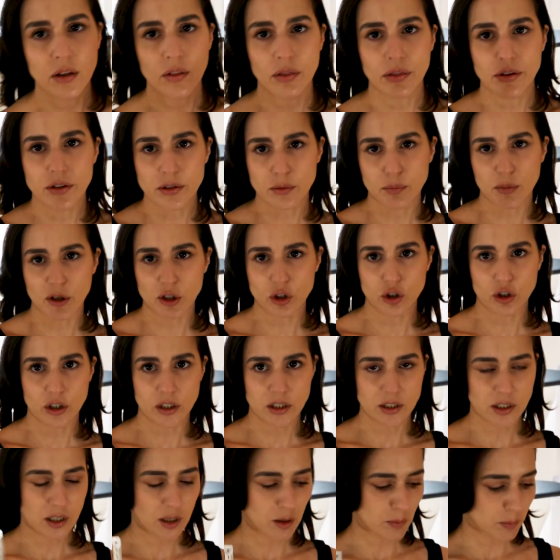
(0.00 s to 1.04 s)
this measuring
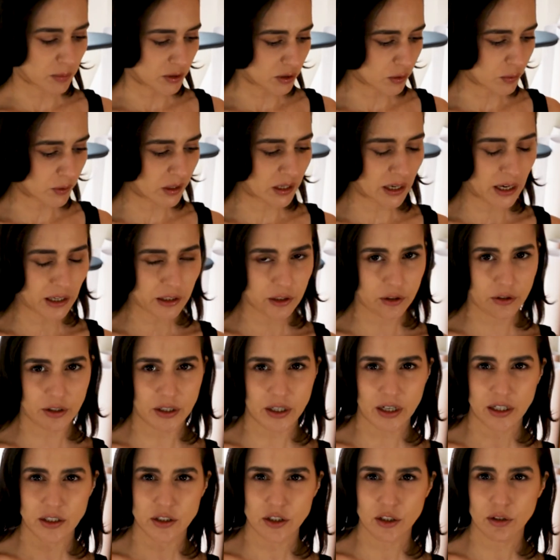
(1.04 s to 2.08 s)
tape is quite accurate.
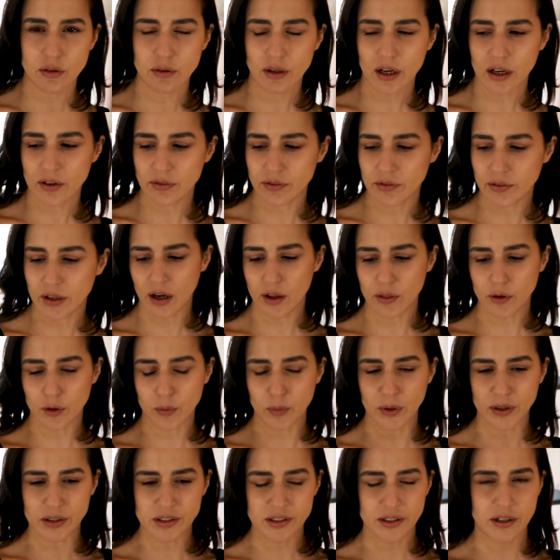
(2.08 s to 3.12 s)
I do have other
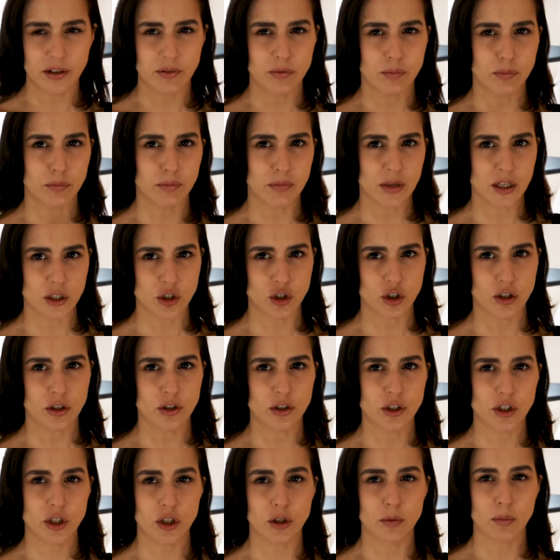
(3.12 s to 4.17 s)
ones that I've
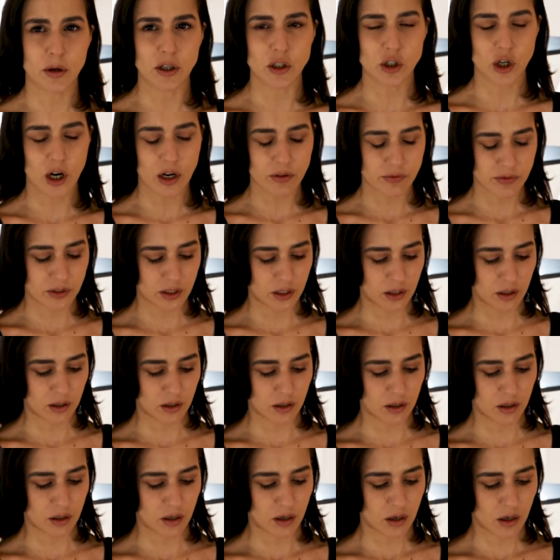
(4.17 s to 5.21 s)
measured to my drafting
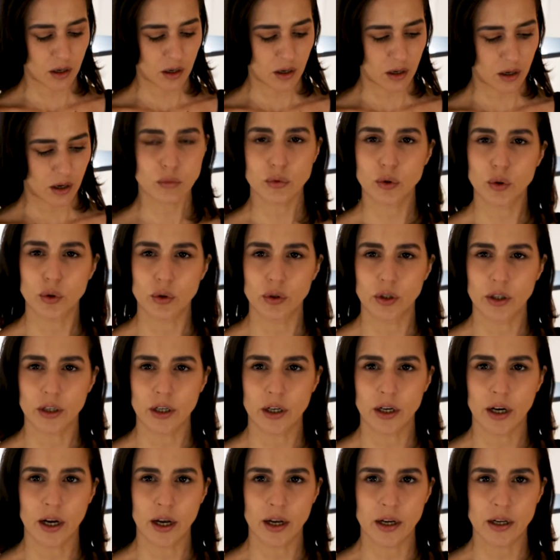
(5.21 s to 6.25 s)

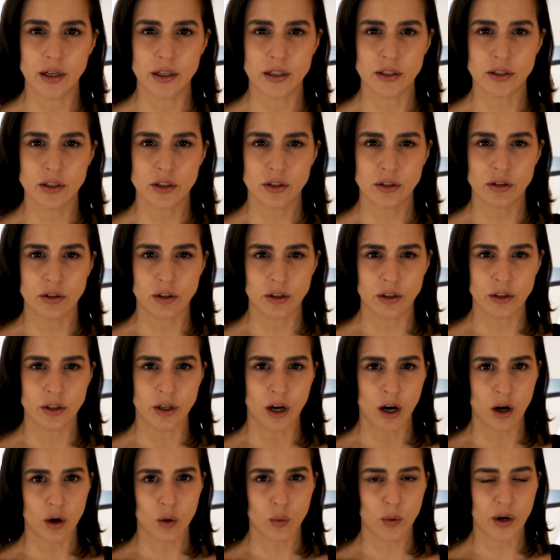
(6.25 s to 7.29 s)
ruler and they're
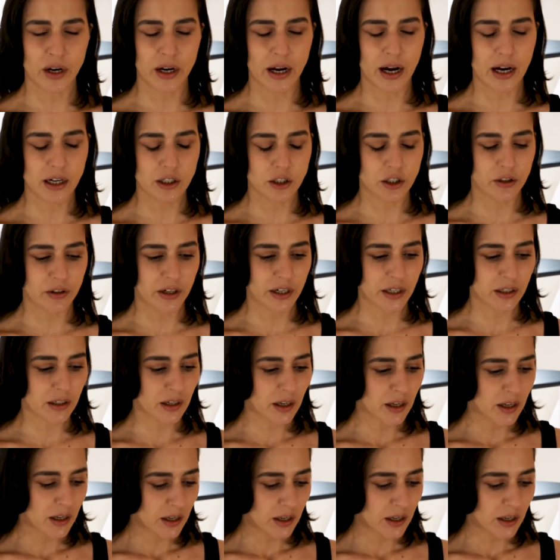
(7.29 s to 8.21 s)
not quite accurate.